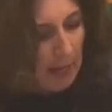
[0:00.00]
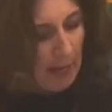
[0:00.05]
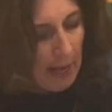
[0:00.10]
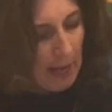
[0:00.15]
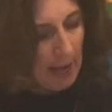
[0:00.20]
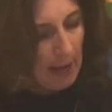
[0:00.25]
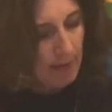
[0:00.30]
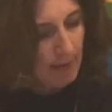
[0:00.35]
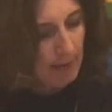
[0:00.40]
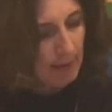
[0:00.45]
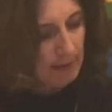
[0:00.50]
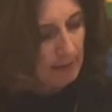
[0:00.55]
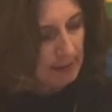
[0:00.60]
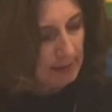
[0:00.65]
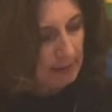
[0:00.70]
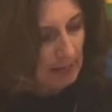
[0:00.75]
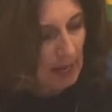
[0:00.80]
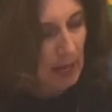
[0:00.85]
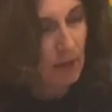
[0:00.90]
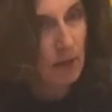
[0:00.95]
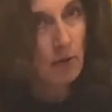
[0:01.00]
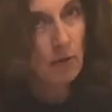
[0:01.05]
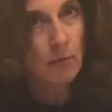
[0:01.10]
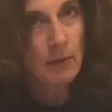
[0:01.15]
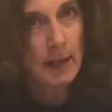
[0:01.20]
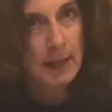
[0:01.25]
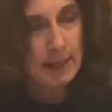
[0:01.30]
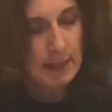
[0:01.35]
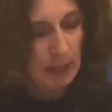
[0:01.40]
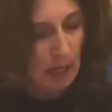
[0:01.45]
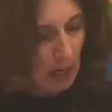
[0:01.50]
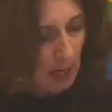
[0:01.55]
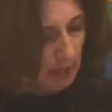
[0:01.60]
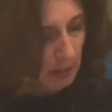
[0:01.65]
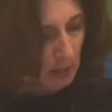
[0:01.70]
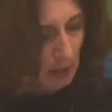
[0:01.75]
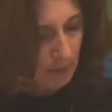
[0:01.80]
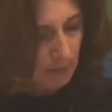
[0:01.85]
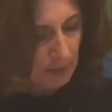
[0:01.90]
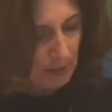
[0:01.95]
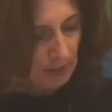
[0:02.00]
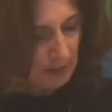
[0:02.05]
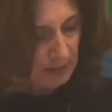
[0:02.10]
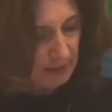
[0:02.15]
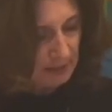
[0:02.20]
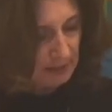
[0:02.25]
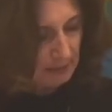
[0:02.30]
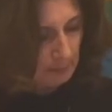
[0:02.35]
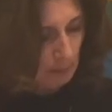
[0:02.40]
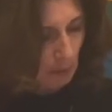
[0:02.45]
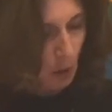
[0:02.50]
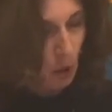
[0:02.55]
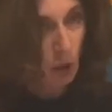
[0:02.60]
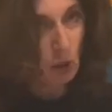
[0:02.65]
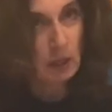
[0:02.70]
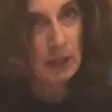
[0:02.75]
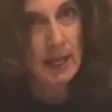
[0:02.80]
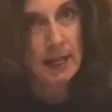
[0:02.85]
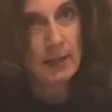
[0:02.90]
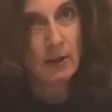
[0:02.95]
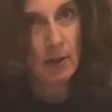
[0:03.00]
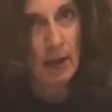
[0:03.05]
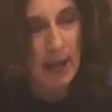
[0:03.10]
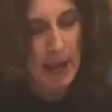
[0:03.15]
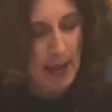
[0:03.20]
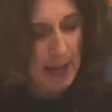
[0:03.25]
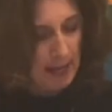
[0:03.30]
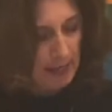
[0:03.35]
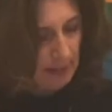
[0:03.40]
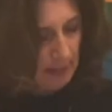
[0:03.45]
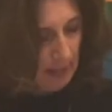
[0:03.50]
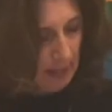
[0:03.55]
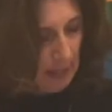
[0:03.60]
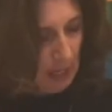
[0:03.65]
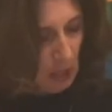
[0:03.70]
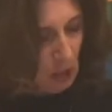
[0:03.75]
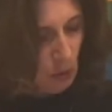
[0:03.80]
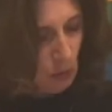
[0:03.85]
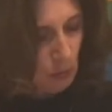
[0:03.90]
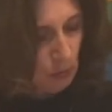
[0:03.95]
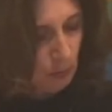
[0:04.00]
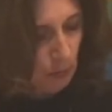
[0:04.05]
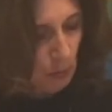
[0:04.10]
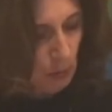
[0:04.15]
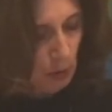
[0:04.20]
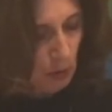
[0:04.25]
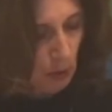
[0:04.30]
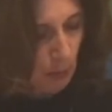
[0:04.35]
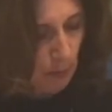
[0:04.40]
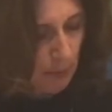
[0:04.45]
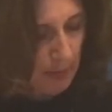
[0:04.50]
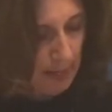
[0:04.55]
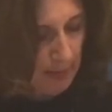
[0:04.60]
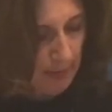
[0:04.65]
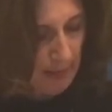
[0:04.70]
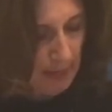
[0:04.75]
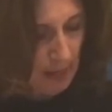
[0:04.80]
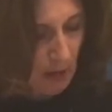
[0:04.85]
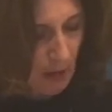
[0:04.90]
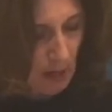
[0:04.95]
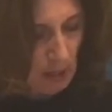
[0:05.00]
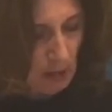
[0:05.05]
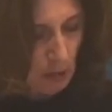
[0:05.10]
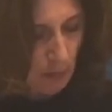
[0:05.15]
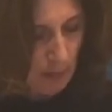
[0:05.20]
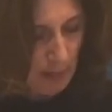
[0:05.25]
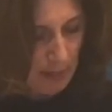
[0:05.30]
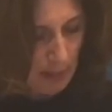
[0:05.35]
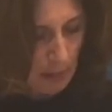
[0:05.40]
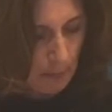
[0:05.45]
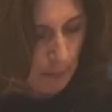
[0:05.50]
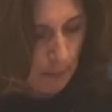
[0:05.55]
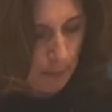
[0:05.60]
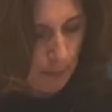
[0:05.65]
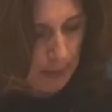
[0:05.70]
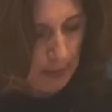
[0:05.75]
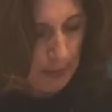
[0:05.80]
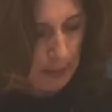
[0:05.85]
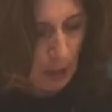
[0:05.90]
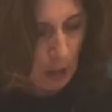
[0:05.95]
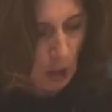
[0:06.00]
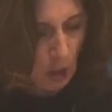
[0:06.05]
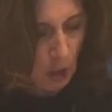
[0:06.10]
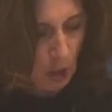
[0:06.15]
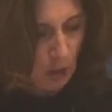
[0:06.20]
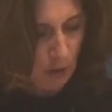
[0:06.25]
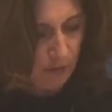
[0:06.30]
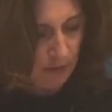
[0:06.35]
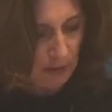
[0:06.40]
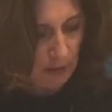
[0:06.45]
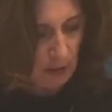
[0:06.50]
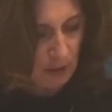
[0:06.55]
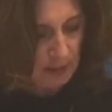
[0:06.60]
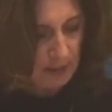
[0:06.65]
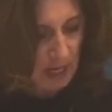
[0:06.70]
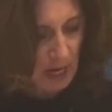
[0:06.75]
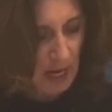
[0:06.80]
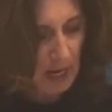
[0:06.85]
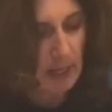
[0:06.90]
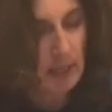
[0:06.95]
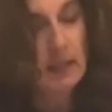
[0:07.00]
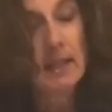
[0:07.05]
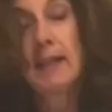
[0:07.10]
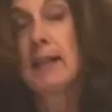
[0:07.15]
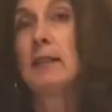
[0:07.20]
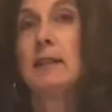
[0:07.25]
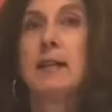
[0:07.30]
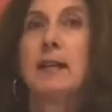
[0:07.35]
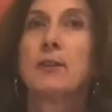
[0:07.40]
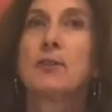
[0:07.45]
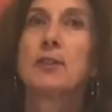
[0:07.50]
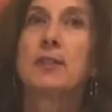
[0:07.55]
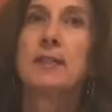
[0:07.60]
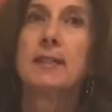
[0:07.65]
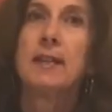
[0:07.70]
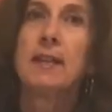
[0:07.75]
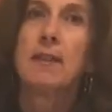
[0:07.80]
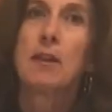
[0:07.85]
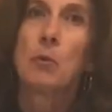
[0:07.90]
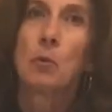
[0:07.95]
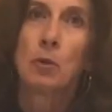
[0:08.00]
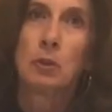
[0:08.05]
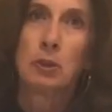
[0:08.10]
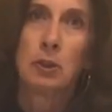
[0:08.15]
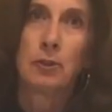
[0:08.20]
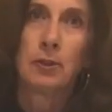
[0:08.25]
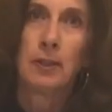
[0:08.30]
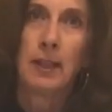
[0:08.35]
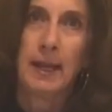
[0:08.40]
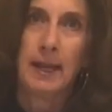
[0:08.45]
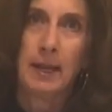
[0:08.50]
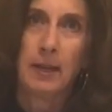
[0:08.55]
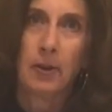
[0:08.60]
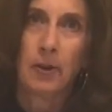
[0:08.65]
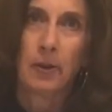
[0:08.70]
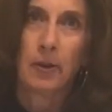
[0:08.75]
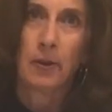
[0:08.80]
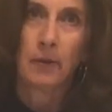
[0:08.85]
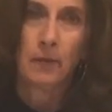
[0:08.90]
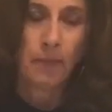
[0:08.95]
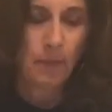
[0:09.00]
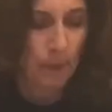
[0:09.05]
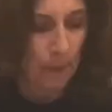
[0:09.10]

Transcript: And then this other red dot on the small letter A, you just put your pen there and you make a big curve. It looks kind of like a letter C that we'll learn later.